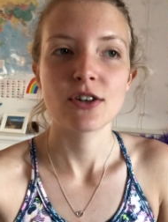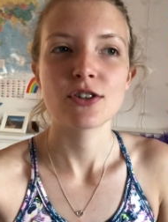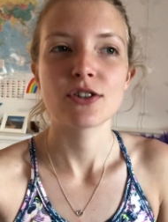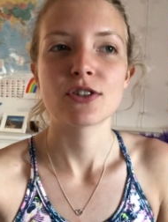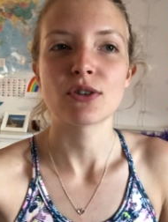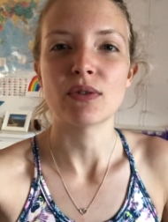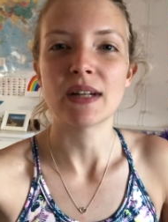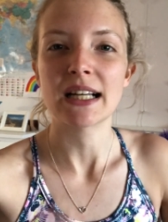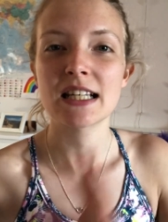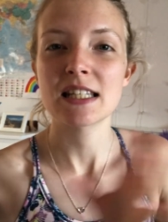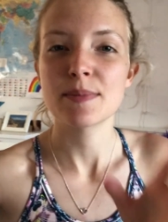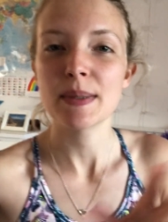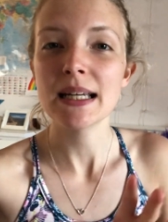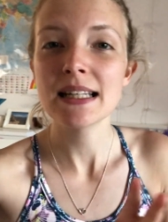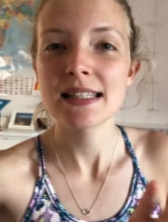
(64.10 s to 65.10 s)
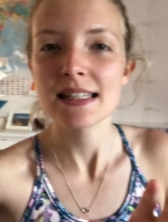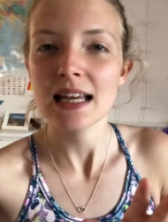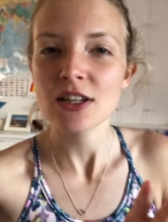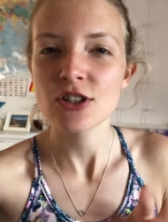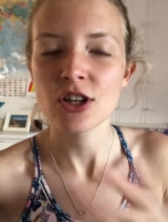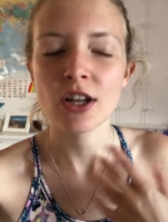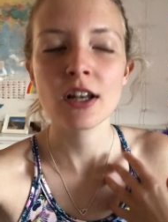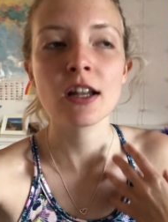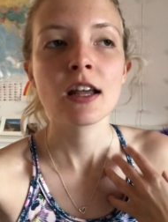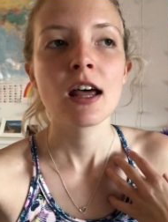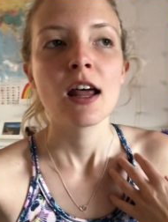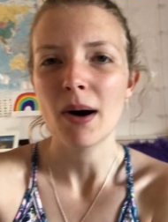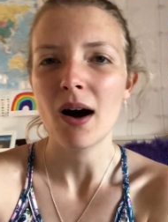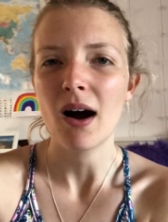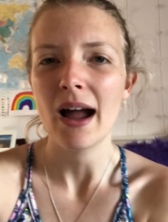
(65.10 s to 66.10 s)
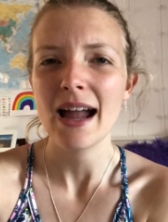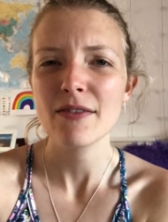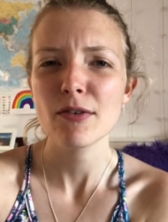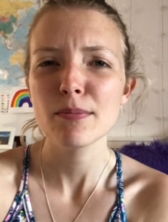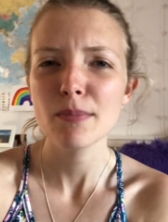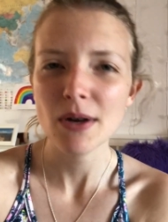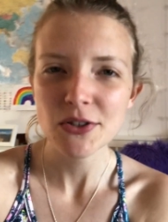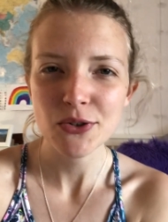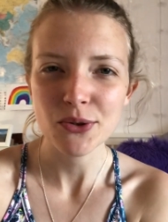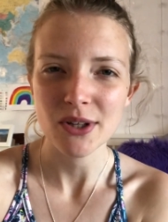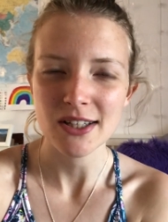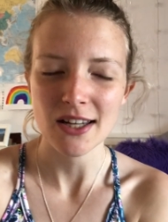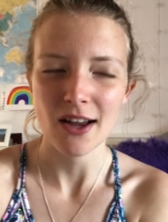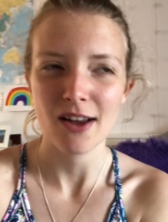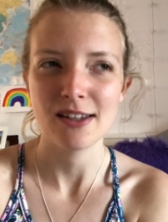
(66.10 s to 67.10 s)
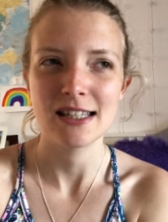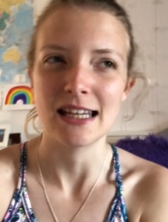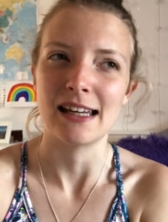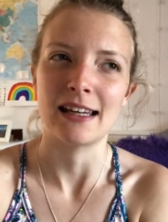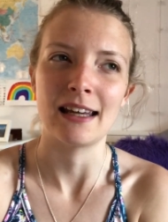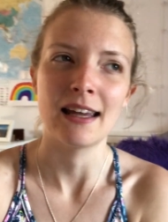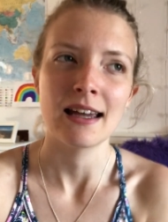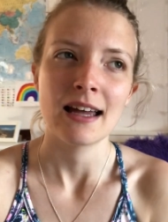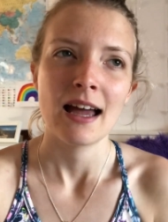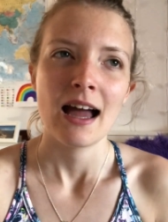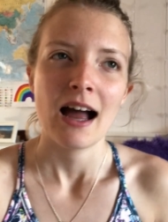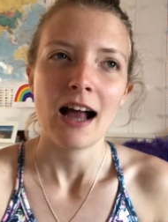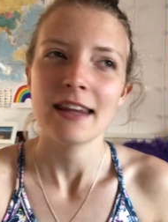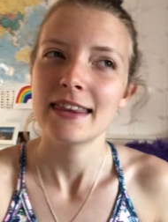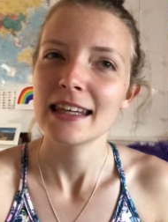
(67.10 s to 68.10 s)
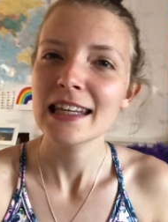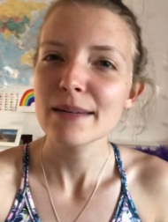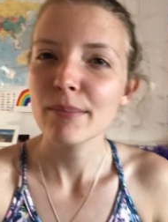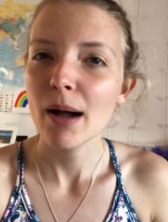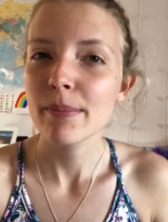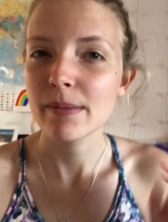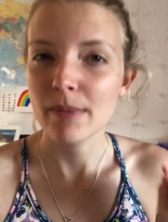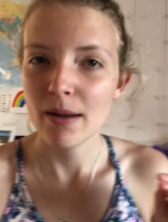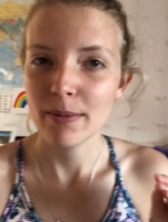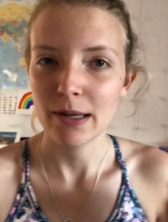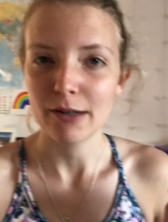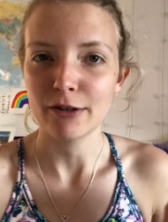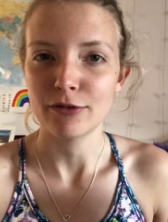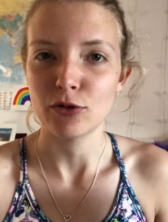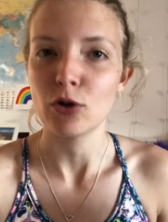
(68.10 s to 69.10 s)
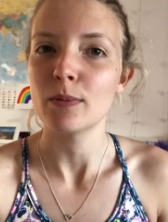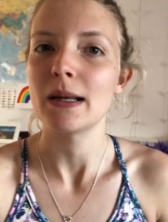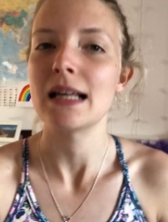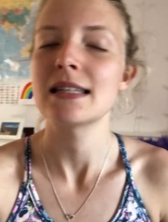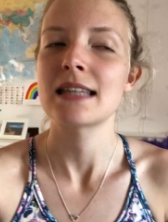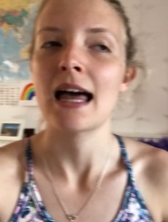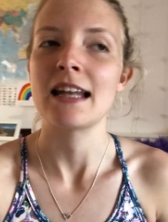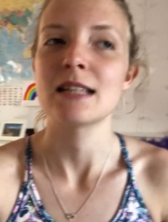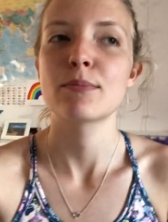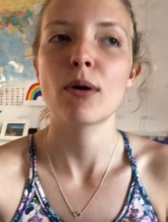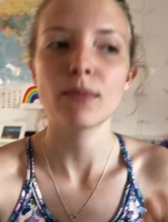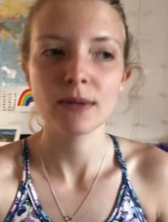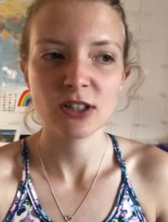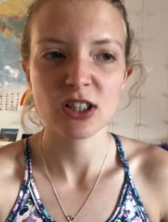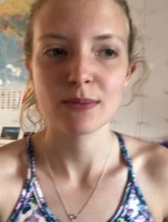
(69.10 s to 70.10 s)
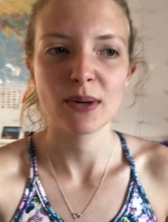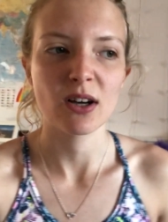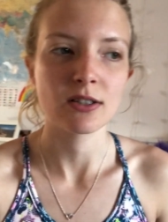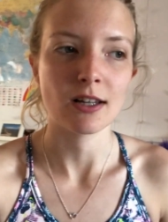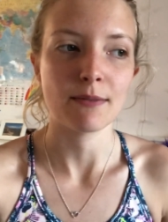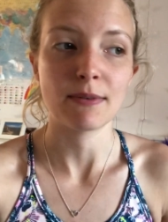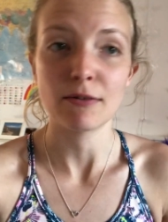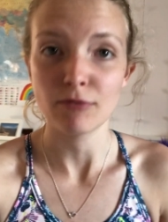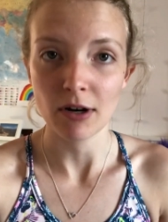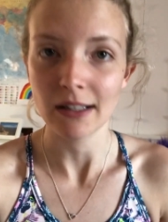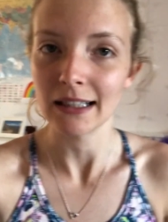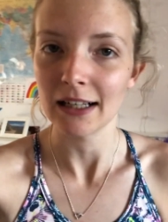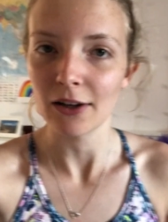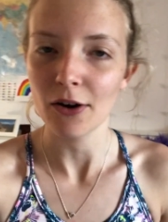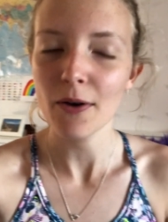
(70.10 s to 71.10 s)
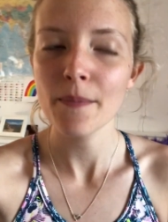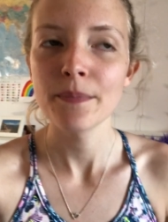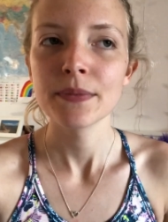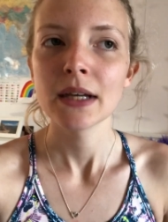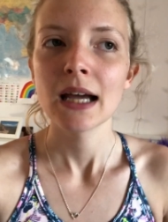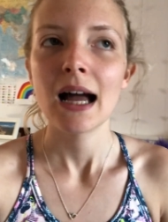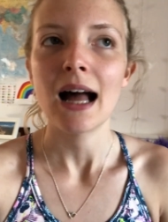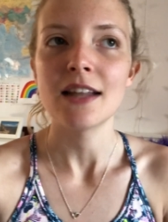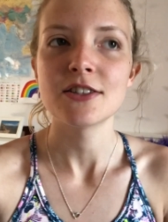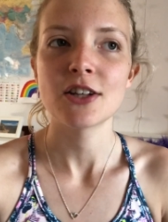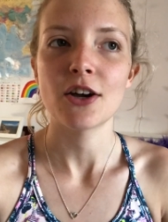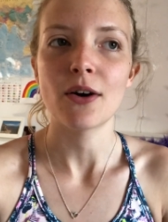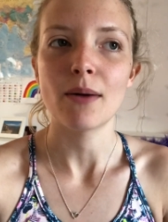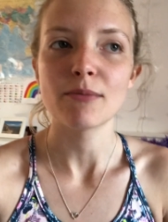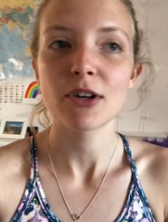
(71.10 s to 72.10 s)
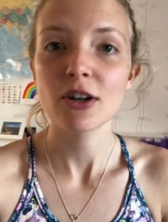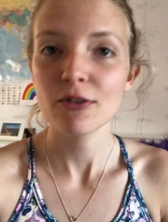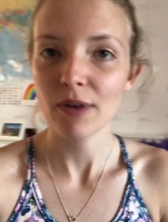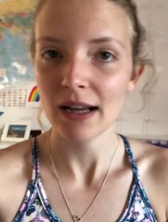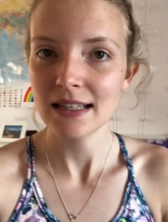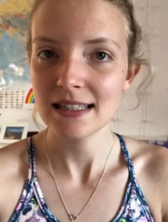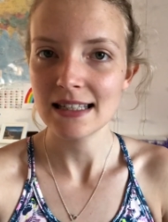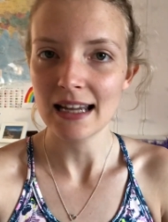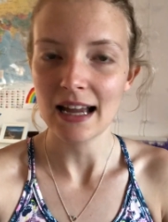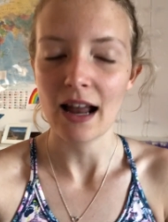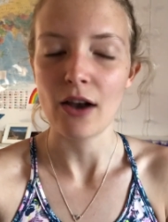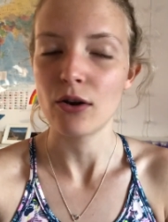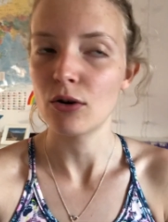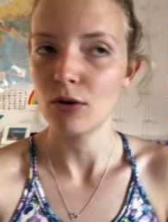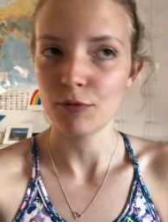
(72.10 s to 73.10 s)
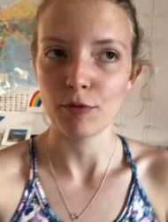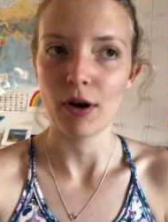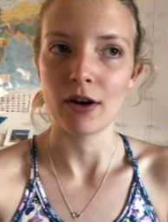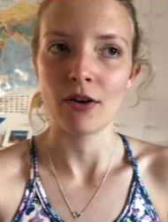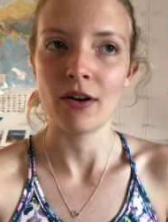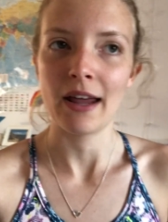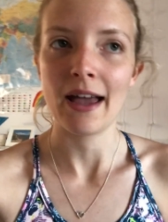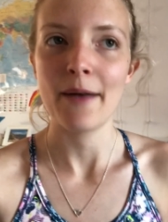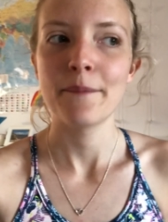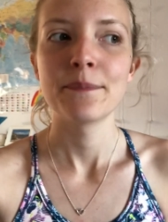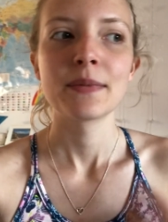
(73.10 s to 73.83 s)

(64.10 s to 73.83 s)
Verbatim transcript: to do sort of like a speed session, but I have a muscle that's hurting. I think it might be my piriformis, and it's probably just because I've been running a lot. And so I'm going to rest it and not run on it,